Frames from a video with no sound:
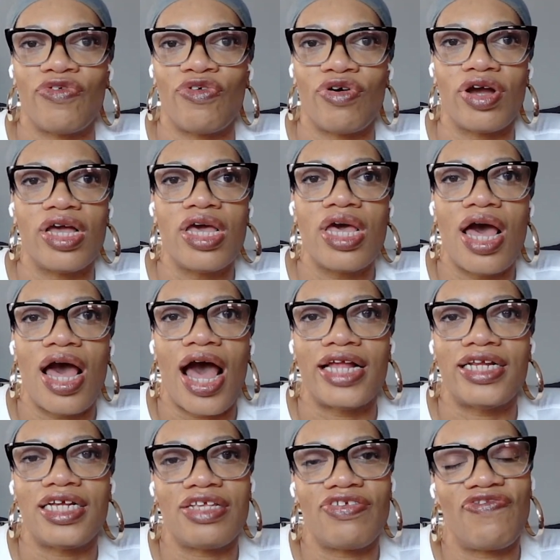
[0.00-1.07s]
Or
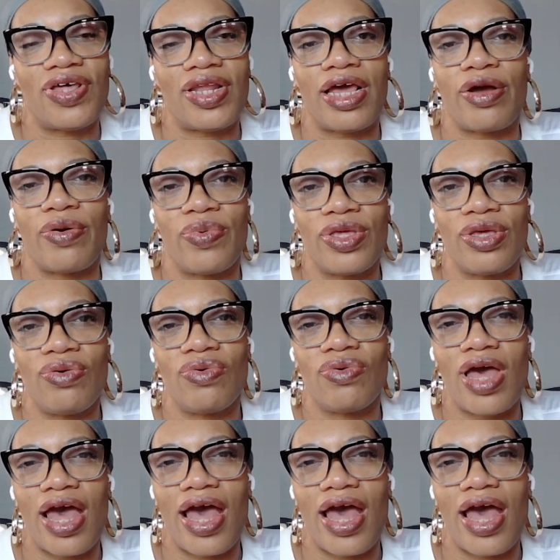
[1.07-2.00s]
I just feel like when you